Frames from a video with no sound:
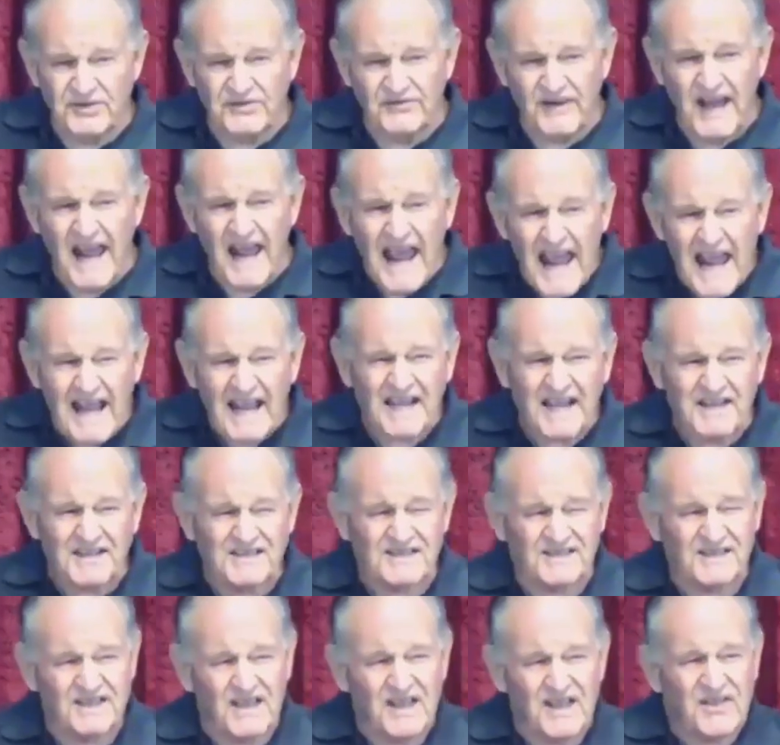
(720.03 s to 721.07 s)
anchors
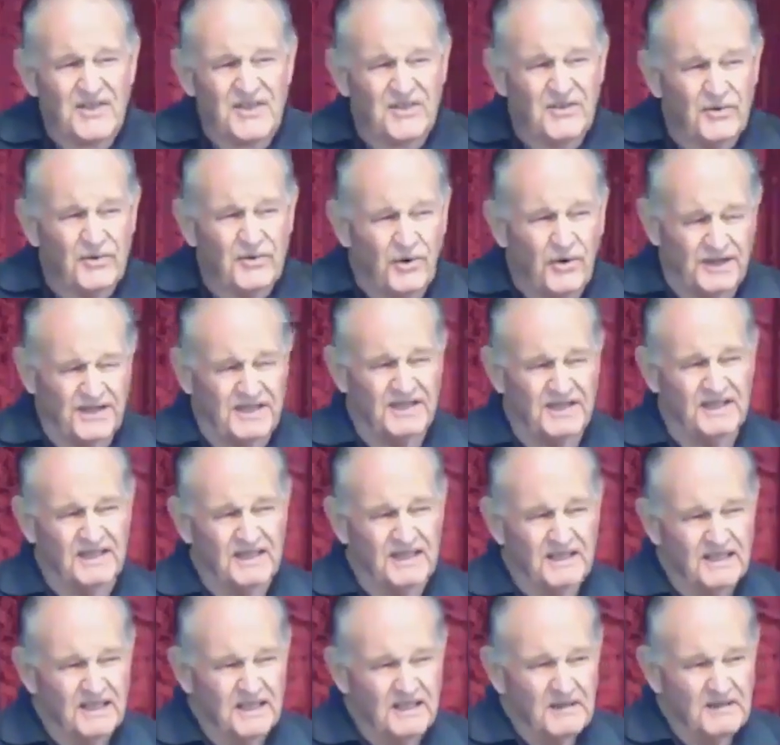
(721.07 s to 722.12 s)
the thought.
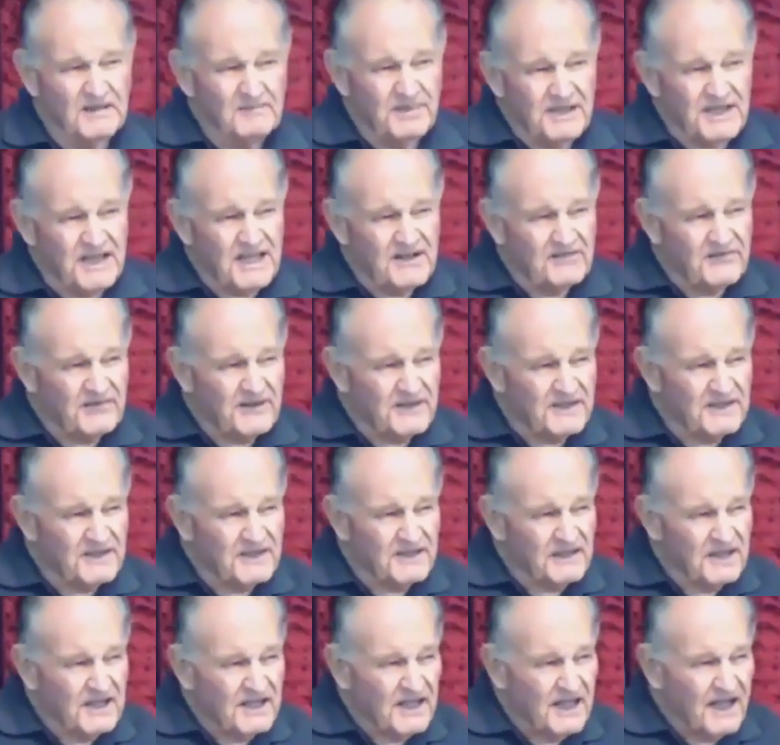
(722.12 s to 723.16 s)
But even
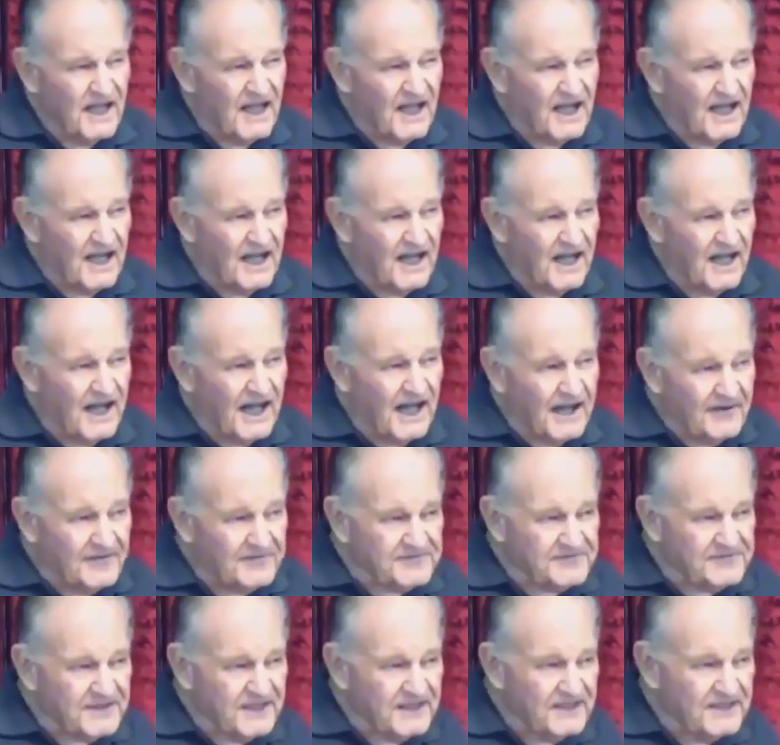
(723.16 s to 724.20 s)

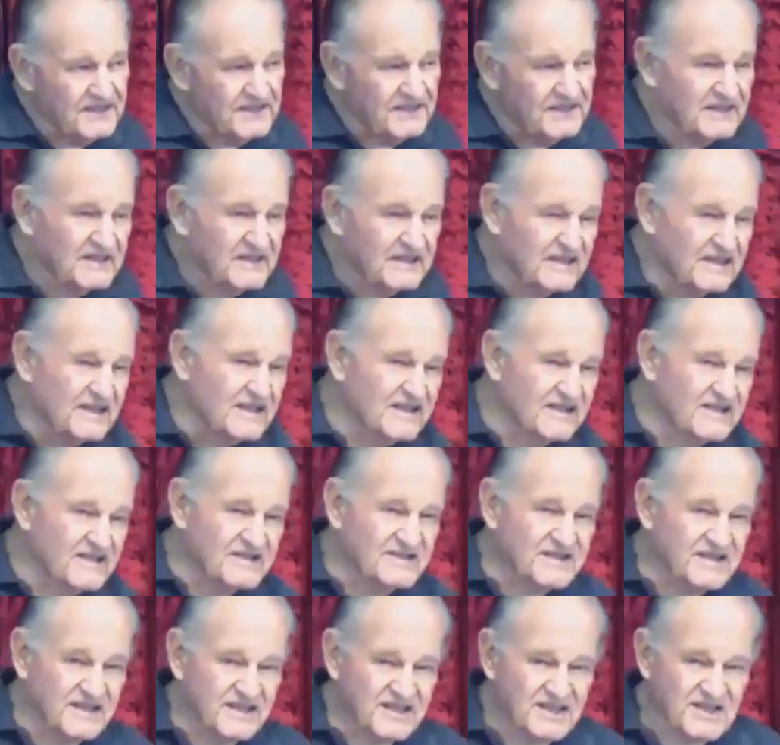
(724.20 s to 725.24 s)
after this
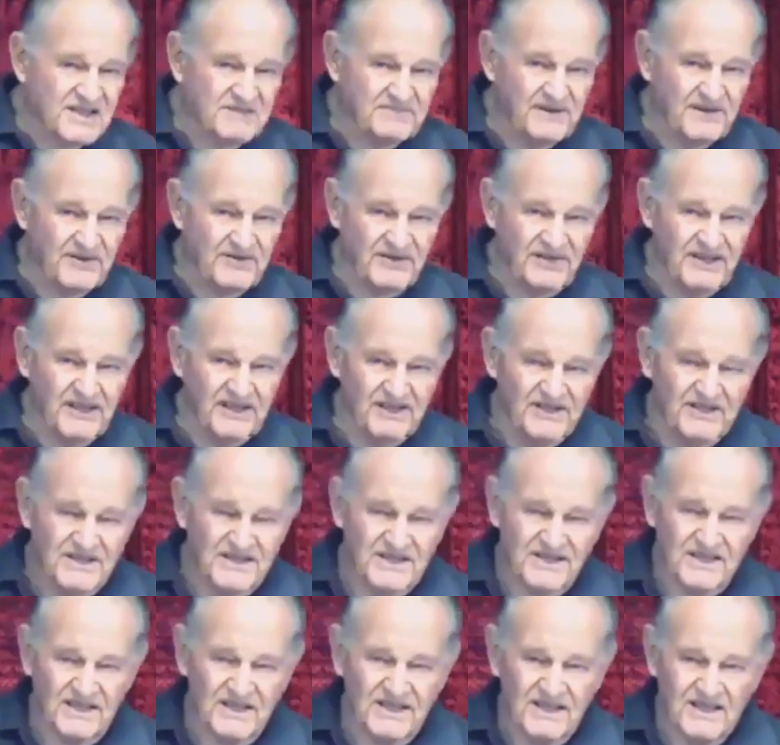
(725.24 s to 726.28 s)
experience,
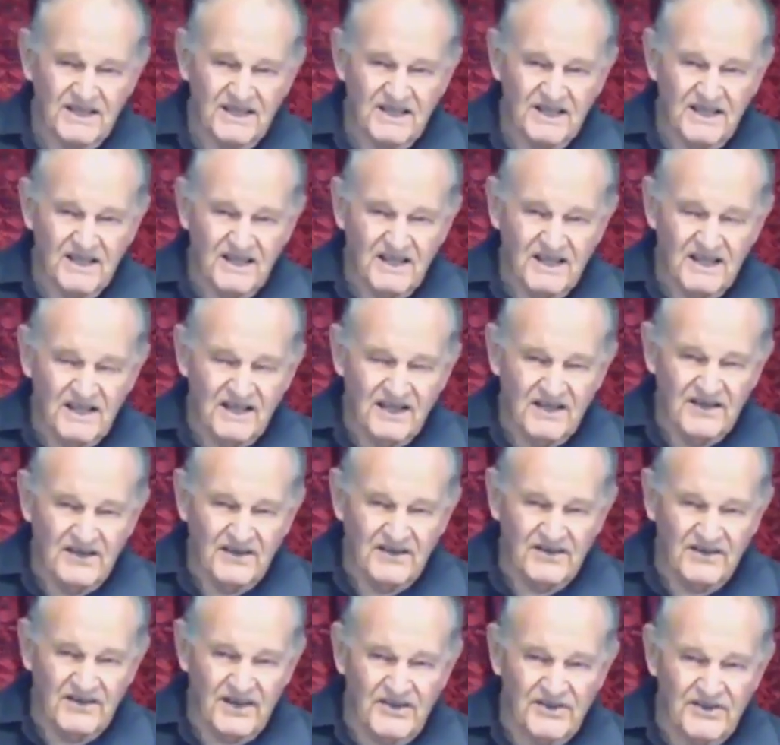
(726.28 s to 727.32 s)

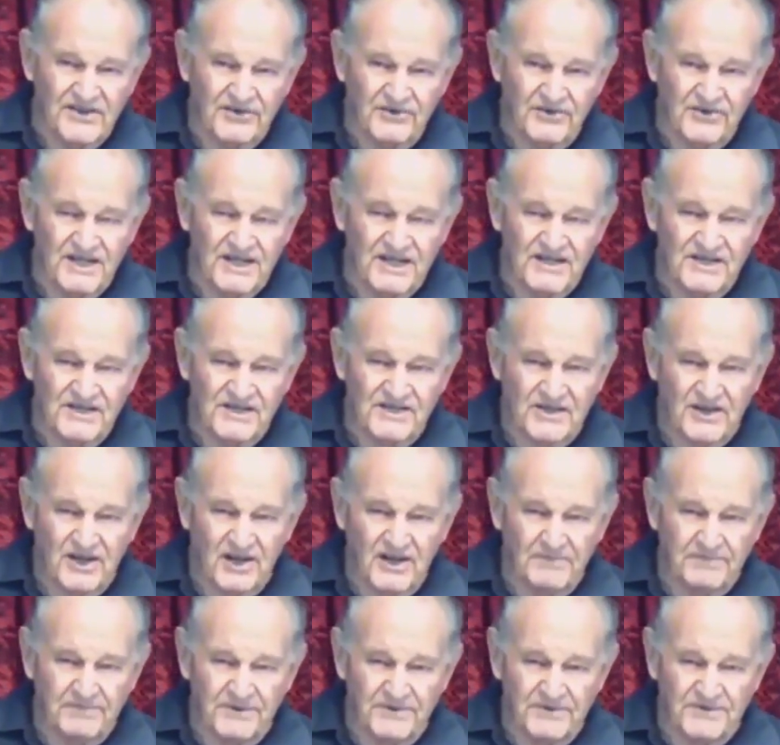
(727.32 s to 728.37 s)
the three
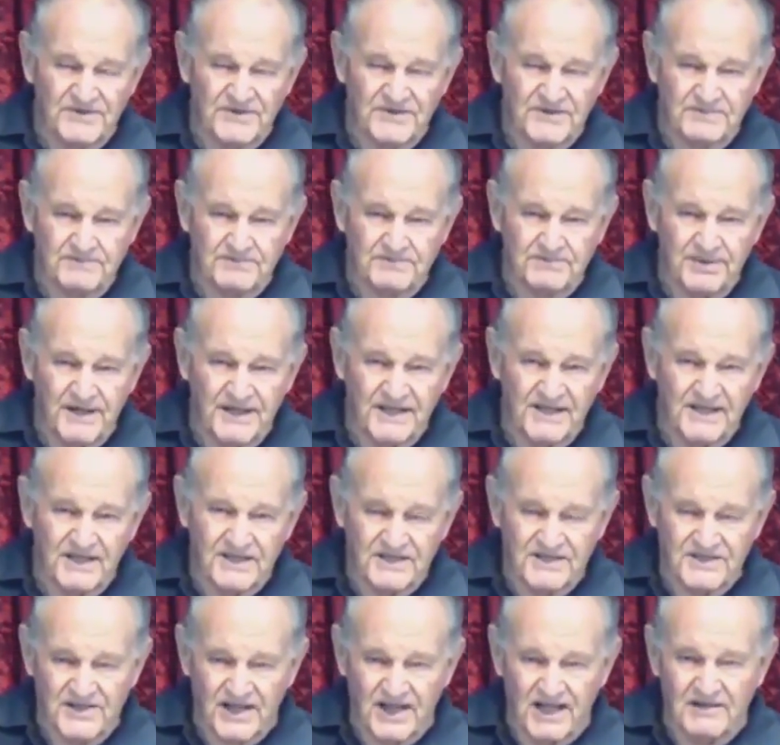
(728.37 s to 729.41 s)
disciples, Peter,
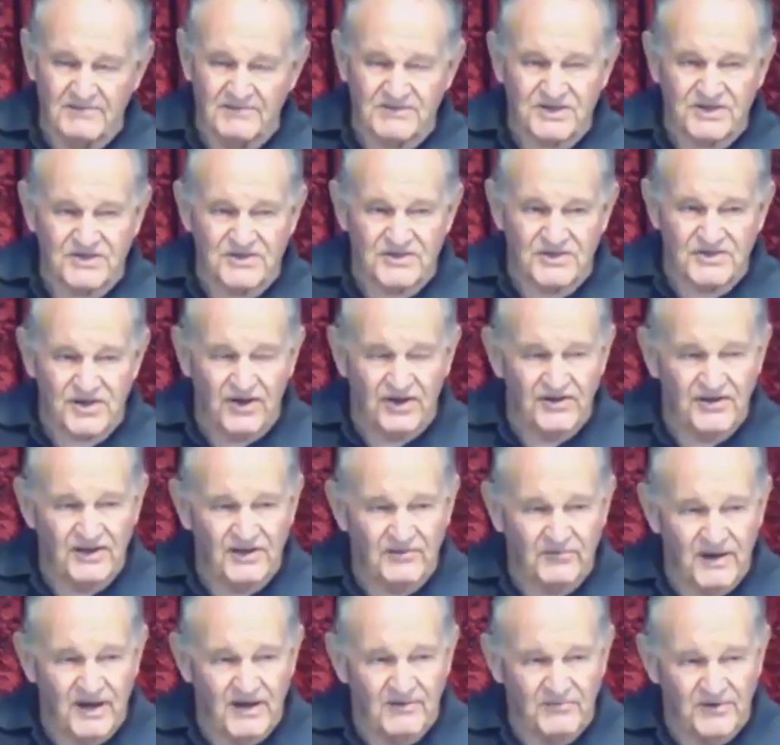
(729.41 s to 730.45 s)
James, and John, that
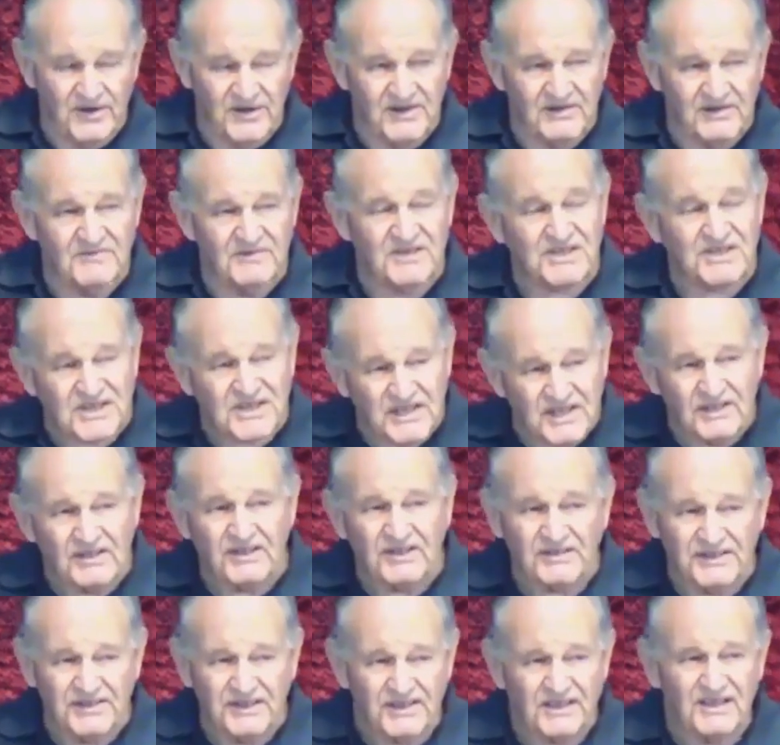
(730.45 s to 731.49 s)
went with him still
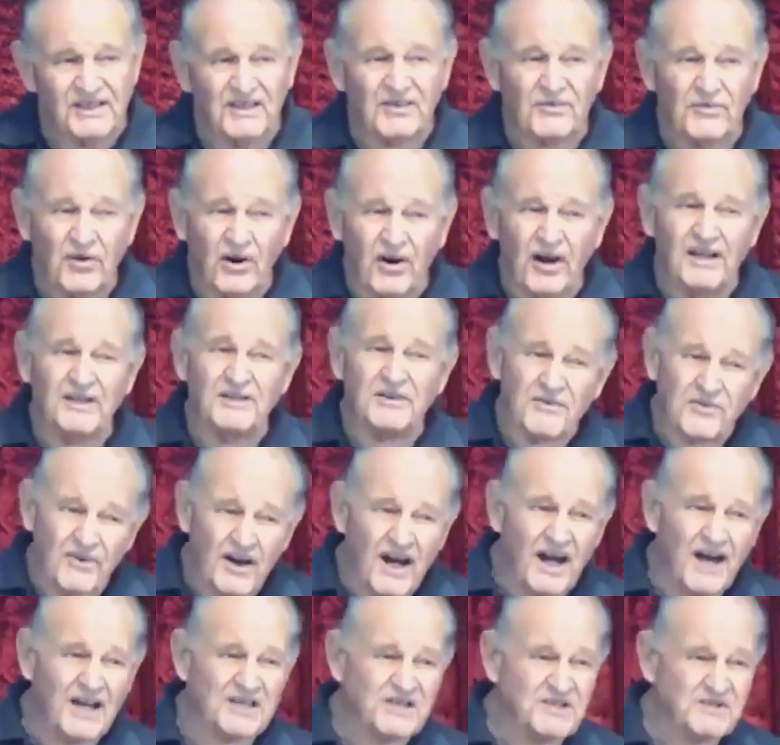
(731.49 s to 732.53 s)
didn't quite
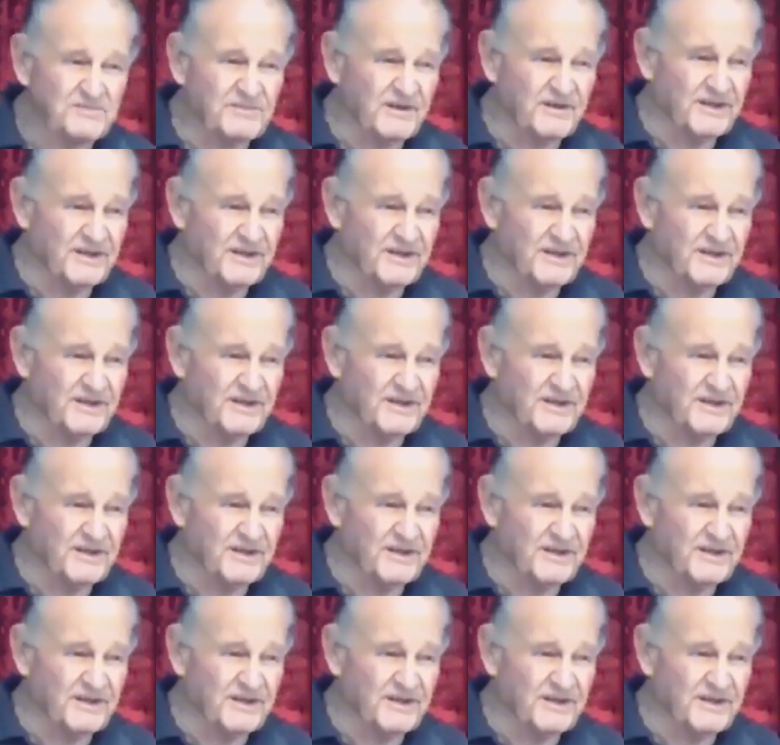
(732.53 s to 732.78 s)
grasp it.